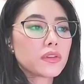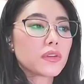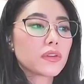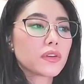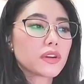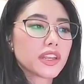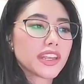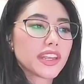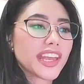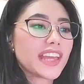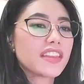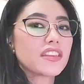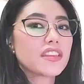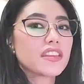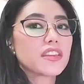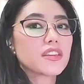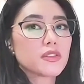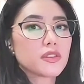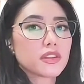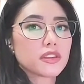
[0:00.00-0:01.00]
Or again,
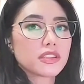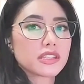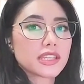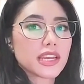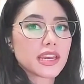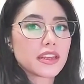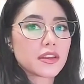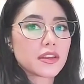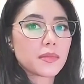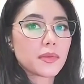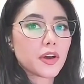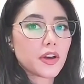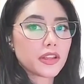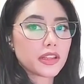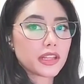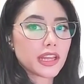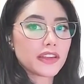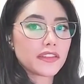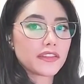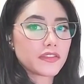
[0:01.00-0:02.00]
you can sign up
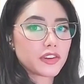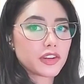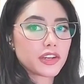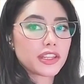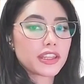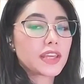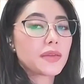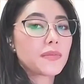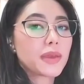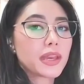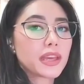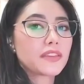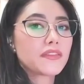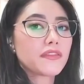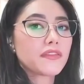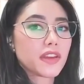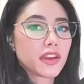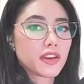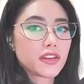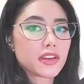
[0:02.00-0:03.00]
online for it. They make it
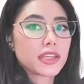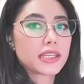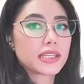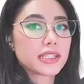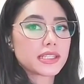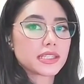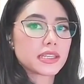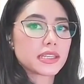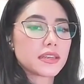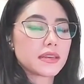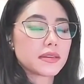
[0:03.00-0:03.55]
very easy.